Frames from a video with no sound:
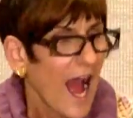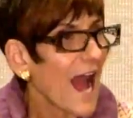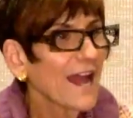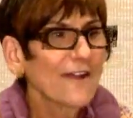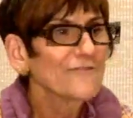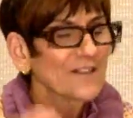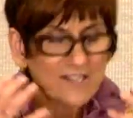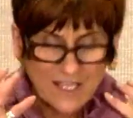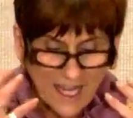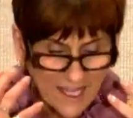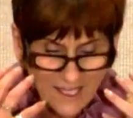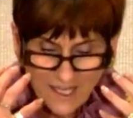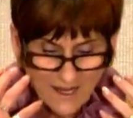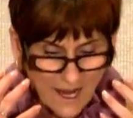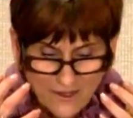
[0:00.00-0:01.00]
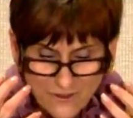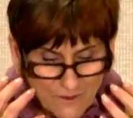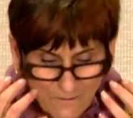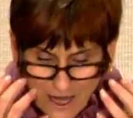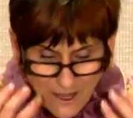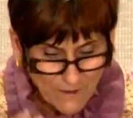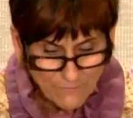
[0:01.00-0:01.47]
I have to say that under
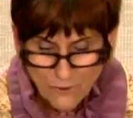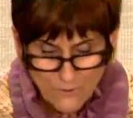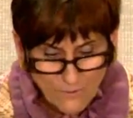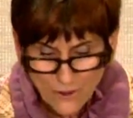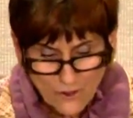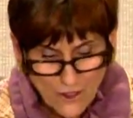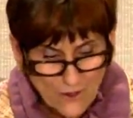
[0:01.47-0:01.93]
Mayor Bloomberg,